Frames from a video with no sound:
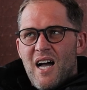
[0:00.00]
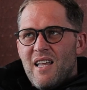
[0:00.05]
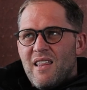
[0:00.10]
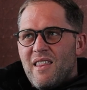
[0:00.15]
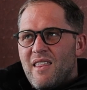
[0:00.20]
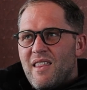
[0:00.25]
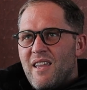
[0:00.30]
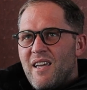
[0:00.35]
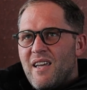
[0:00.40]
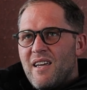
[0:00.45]
I
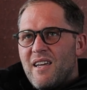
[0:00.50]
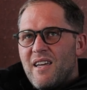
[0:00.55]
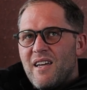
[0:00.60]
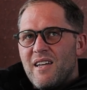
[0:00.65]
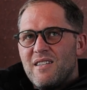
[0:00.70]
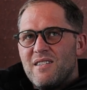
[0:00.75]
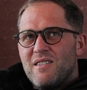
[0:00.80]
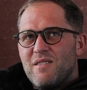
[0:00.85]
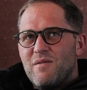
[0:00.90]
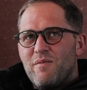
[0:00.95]
think
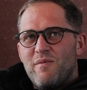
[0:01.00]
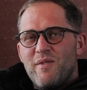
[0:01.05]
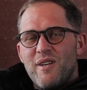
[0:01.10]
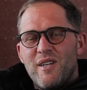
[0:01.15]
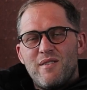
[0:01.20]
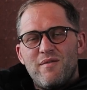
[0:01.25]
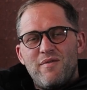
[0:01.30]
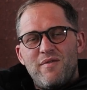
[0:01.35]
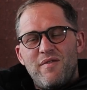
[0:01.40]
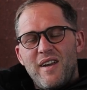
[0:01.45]
it's
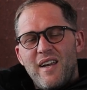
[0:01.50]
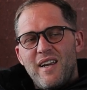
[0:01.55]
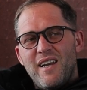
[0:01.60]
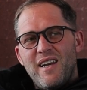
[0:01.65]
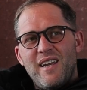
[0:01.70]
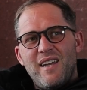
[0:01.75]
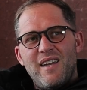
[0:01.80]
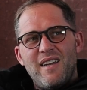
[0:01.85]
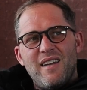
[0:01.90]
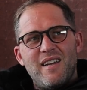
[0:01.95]

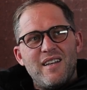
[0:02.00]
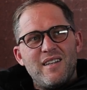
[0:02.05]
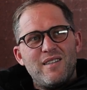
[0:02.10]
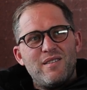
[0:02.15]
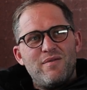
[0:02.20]
fairly